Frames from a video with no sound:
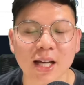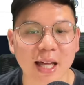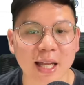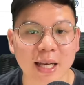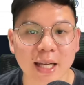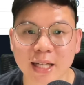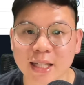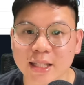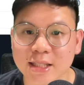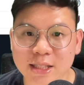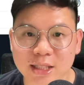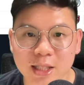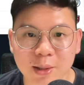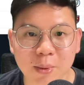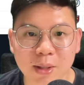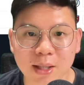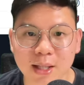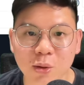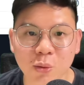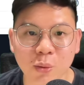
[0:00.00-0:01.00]
And in a
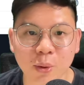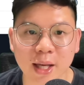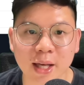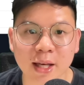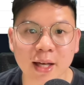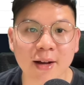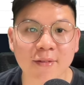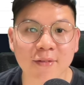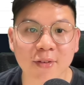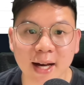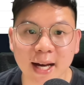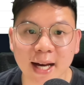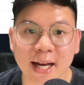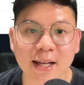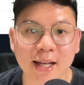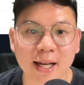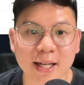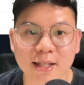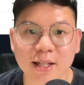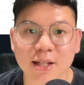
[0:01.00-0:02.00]
similar way, I've
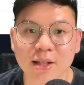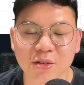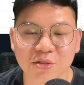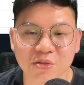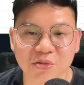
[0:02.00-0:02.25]
highlighted the